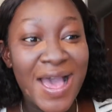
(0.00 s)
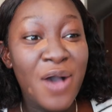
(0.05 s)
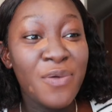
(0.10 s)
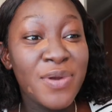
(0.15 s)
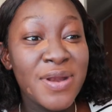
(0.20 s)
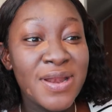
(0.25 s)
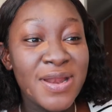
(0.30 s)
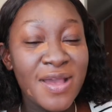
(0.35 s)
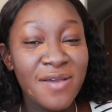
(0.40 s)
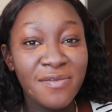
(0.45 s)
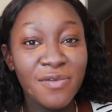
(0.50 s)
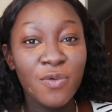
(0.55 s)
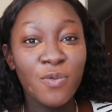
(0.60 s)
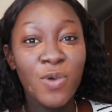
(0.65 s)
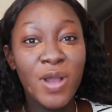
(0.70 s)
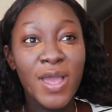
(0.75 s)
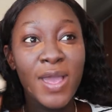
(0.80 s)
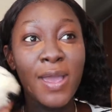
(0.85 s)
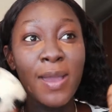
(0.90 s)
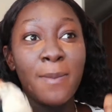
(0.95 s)
I would never
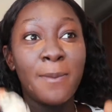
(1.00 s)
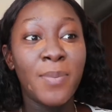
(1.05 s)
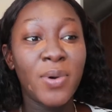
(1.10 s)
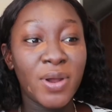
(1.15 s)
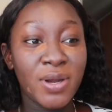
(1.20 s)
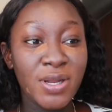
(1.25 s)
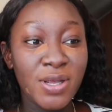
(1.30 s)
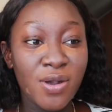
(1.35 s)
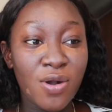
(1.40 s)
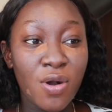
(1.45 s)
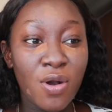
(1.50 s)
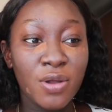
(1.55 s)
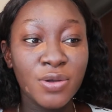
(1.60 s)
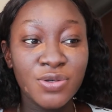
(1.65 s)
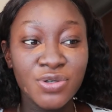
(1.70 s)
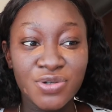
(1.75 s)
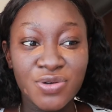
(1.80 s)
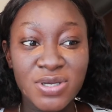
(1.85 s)
wear a bodycon